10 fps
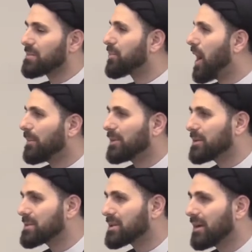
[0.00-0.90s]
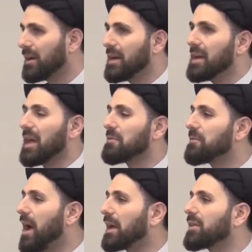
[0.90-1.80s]
and problems, in
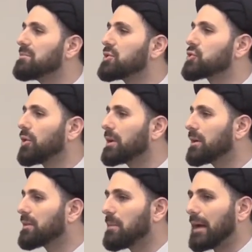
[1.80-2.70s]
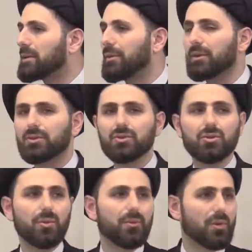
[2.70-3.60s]
fact, the majority of them had nothing to do
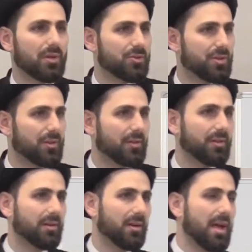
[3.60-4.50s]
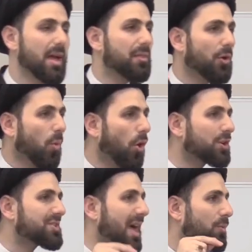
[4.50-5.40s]
with religion. The
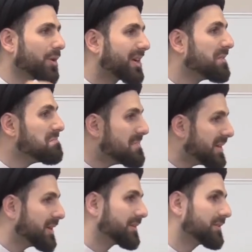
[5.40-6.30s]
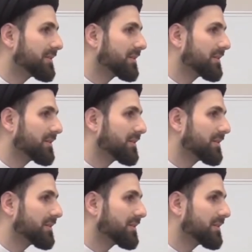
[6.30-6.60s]
wars that were committed